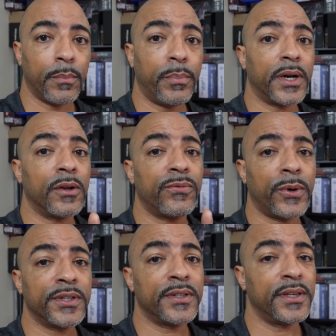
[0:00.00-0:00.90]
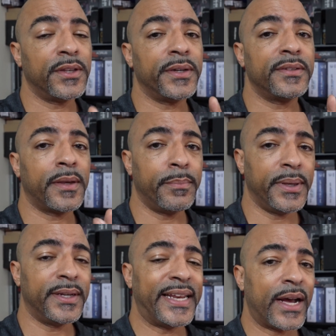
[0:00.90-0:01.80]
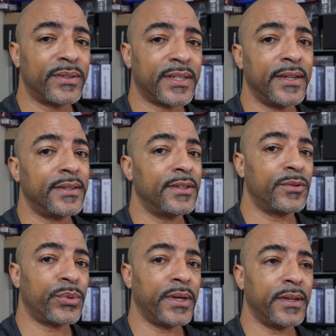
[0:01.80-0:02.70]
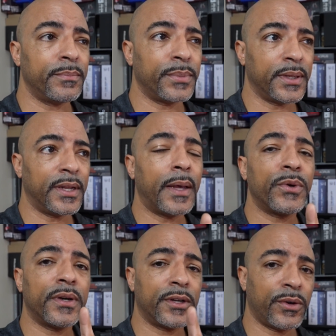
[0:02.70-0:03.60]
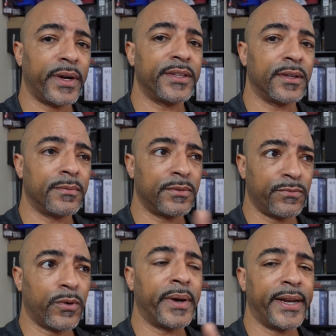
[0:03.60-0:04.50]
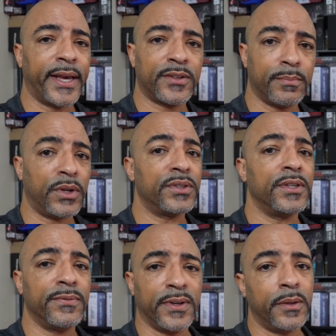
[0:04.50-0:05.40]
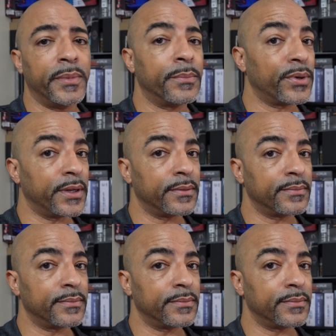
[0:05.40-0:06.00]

But unfortunately, there is a big downside to this print, but I'm gonna correct it for my next multi-filament print.